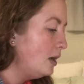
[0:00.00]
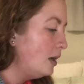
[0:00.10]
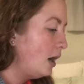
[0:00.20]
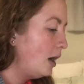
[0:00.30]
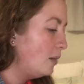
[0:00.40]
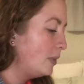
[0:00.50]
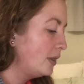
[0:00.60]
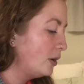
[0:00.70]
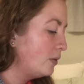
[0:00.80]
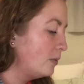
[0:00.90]
But
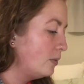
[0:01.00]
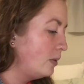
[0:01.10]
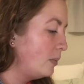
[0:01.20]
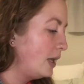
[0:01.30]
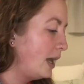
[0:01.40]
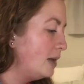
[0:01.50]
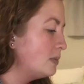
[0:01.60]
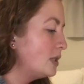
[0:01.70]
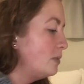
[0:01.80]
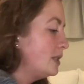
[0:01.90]
there became
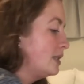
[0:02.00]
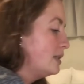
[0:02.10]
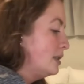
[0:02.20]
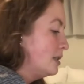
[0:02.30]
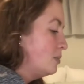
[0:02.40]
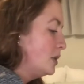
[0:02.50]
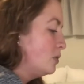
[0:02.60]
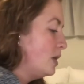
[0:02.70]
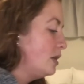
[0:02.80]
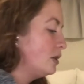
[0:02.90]
some distance
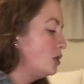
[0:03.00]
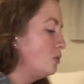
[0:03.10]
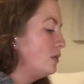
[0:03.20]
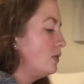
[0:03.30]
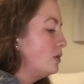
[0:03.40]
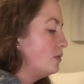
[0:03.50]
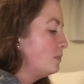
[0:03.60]
between the two of you.